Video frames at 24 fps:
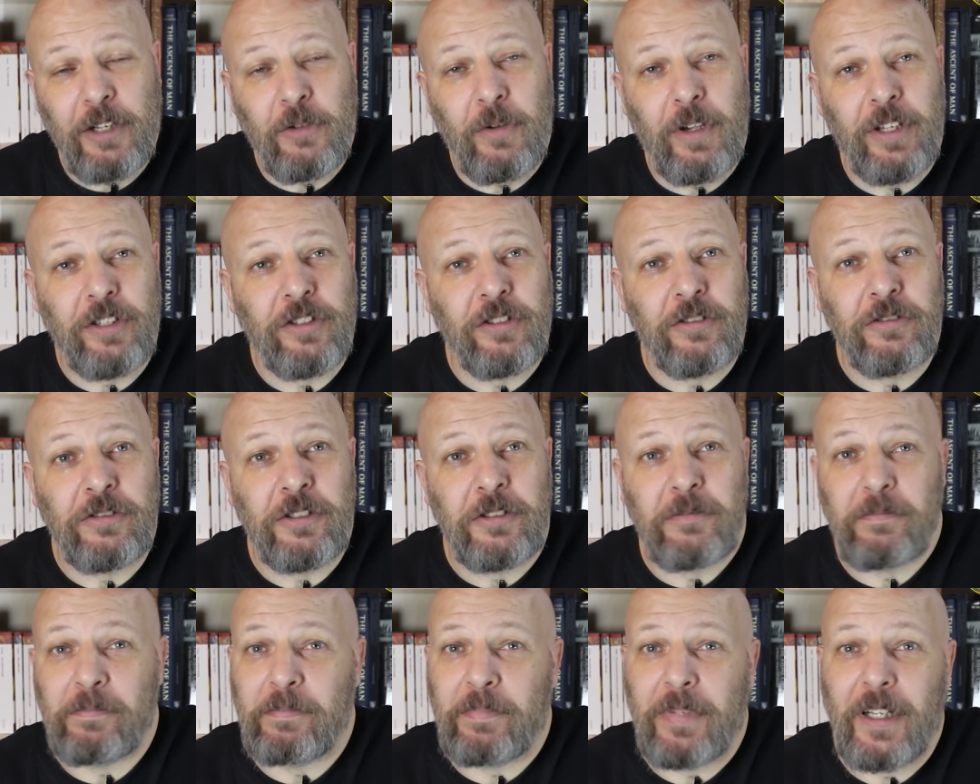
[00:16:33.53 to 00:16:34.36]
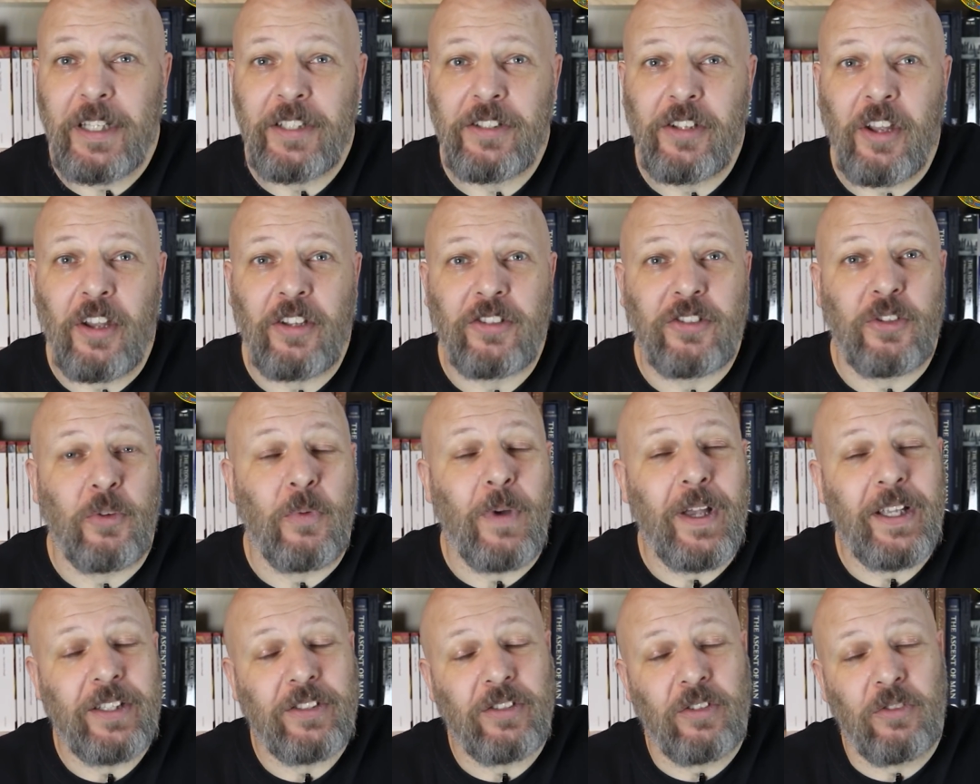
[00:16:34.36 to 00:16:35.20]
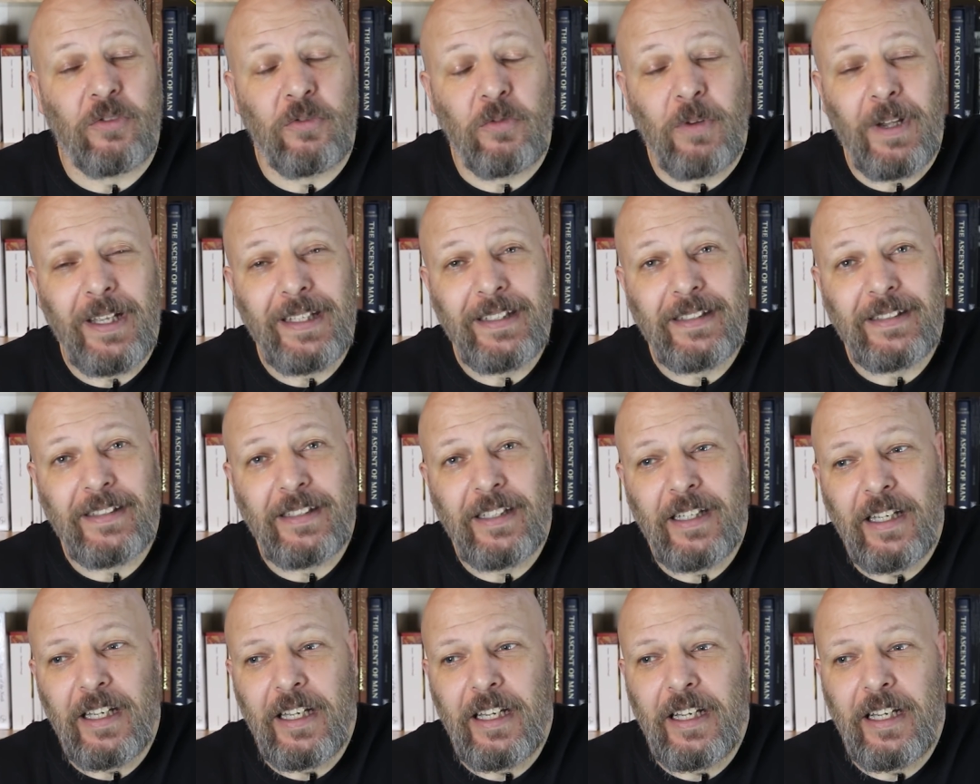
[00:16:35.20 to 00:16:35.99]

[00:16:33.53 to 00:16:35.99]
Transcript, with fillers: questions, please ask away as always.